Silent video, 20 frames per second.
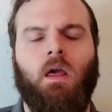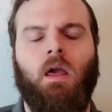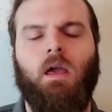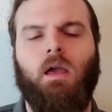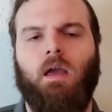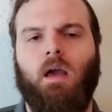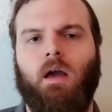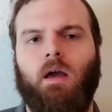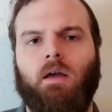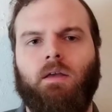
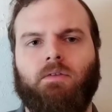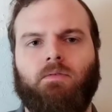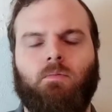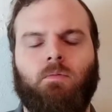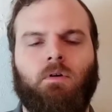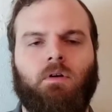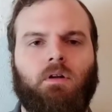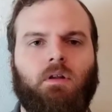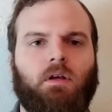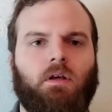guys, we're
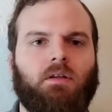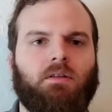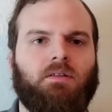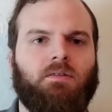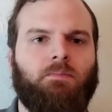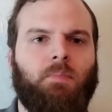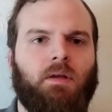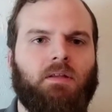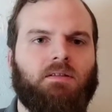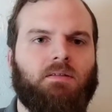going to
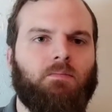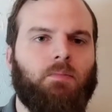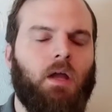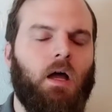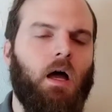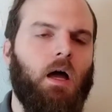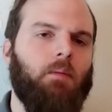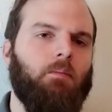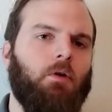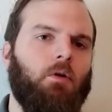spend some
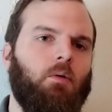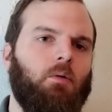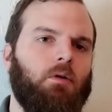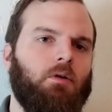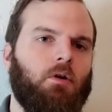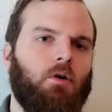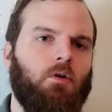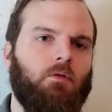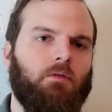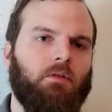time going
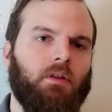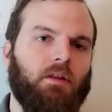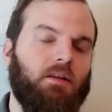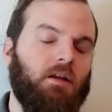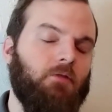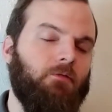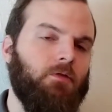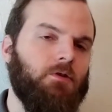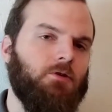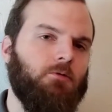over the
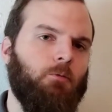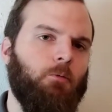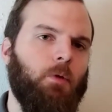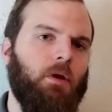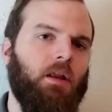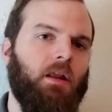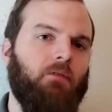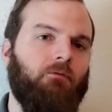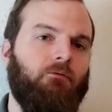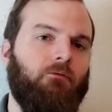difference
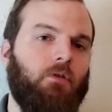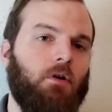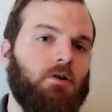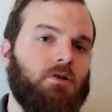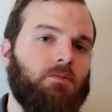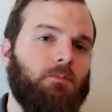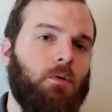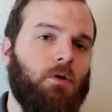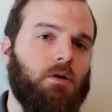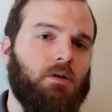between
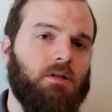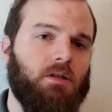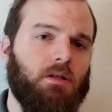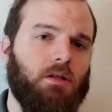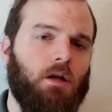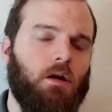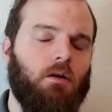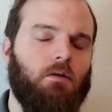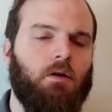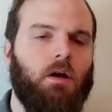first-person
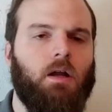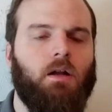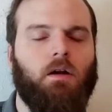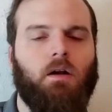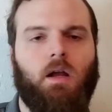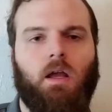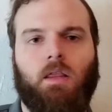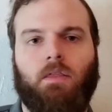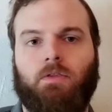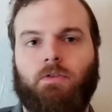narrator
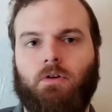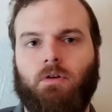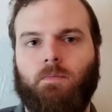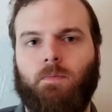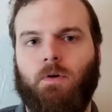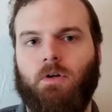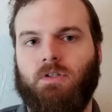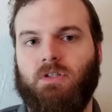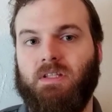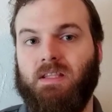and
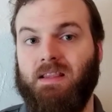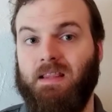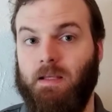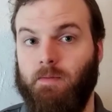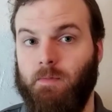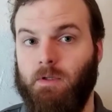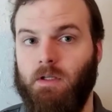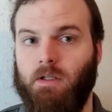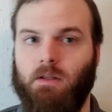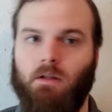third-person
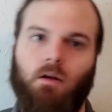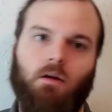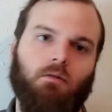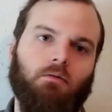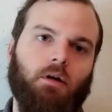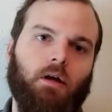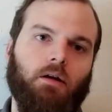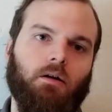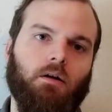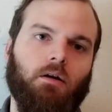limited
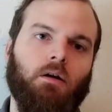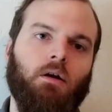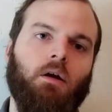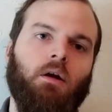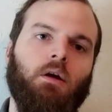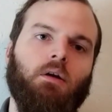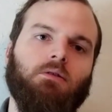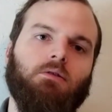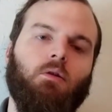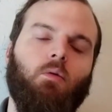narrator.
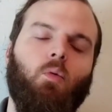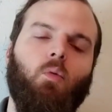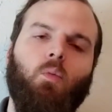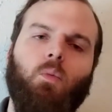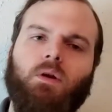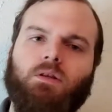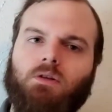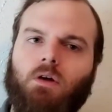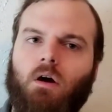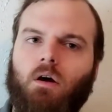So when we
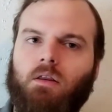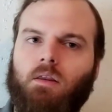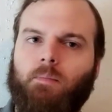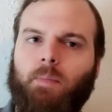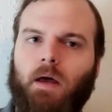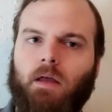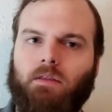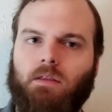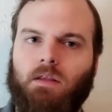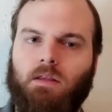talked
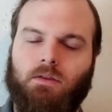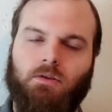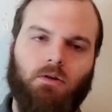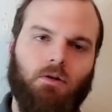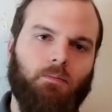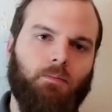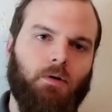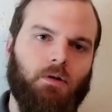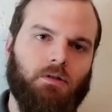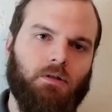about the
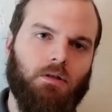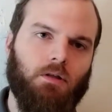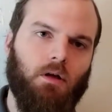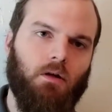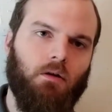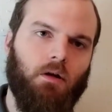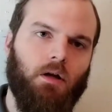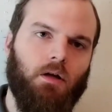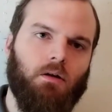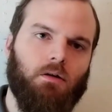third-person
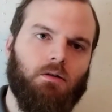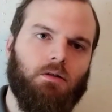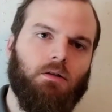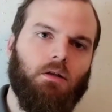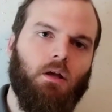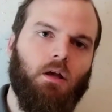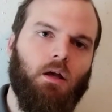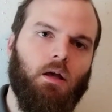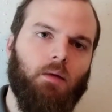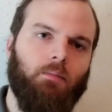narrators
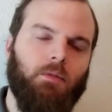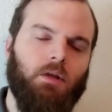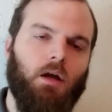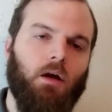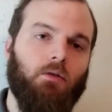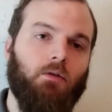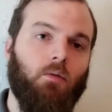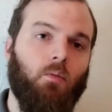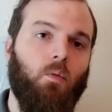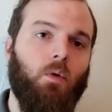the
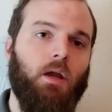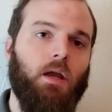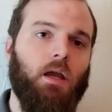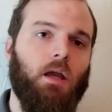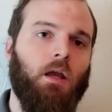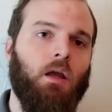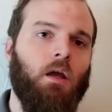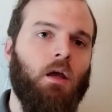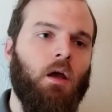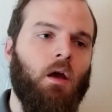other
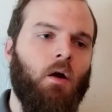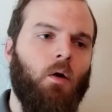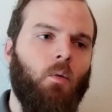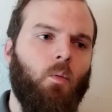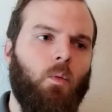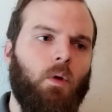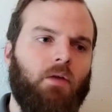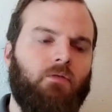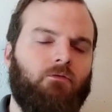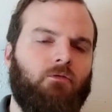week,
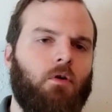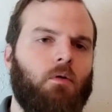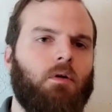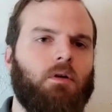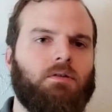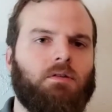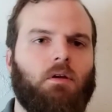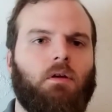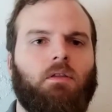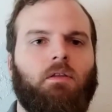we
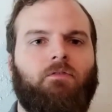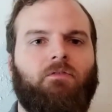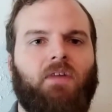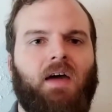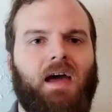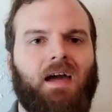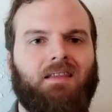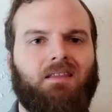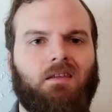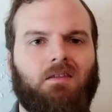focused on the
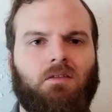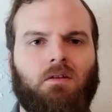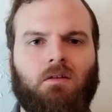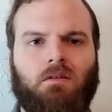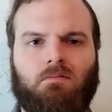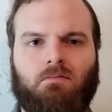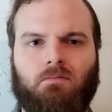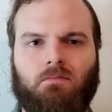fact that they're